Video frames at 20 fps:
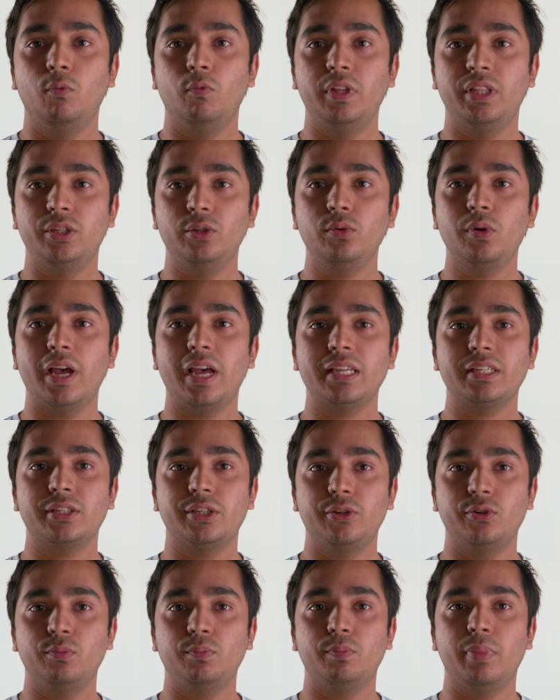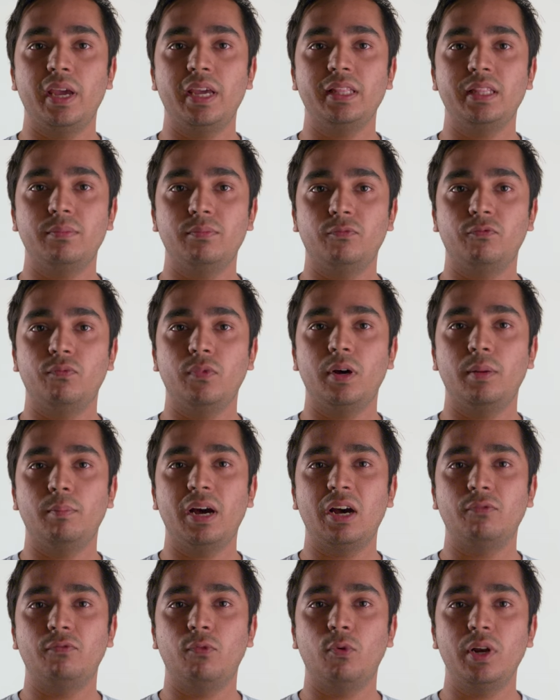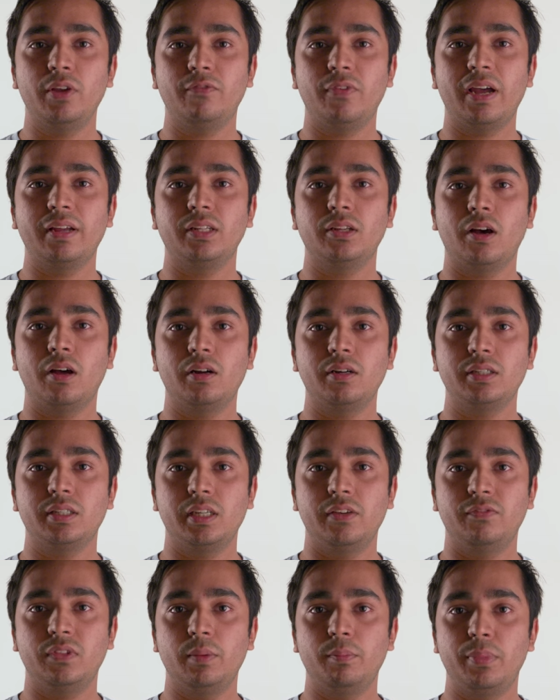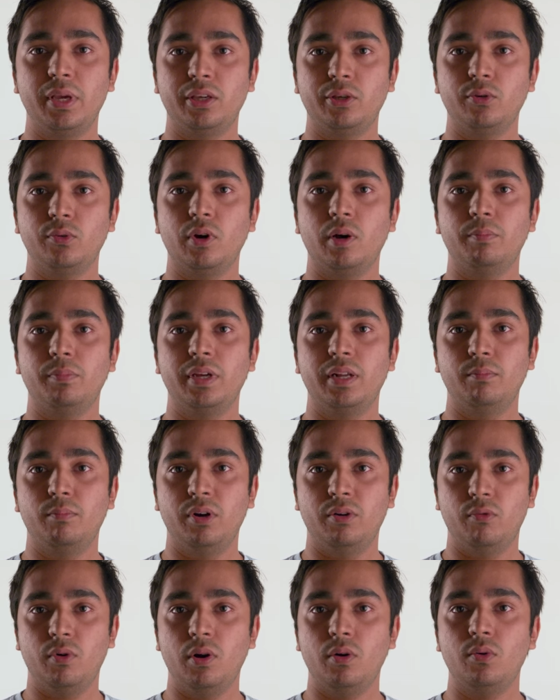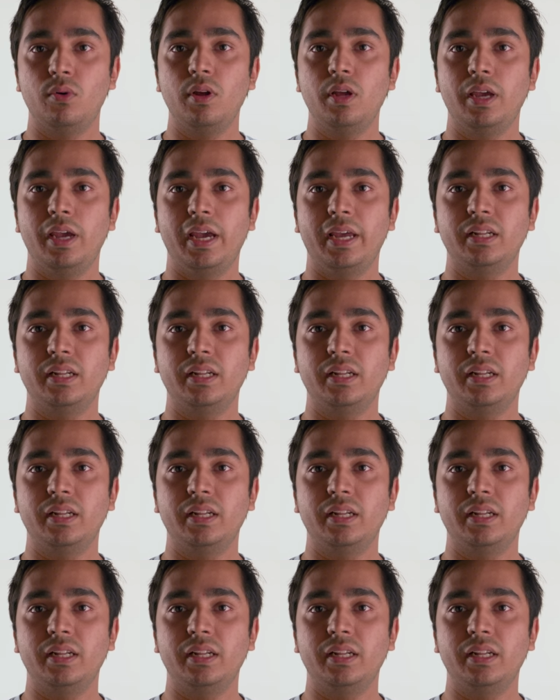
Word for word: We do ask you to pay them about $45 if they pick you up in Monroe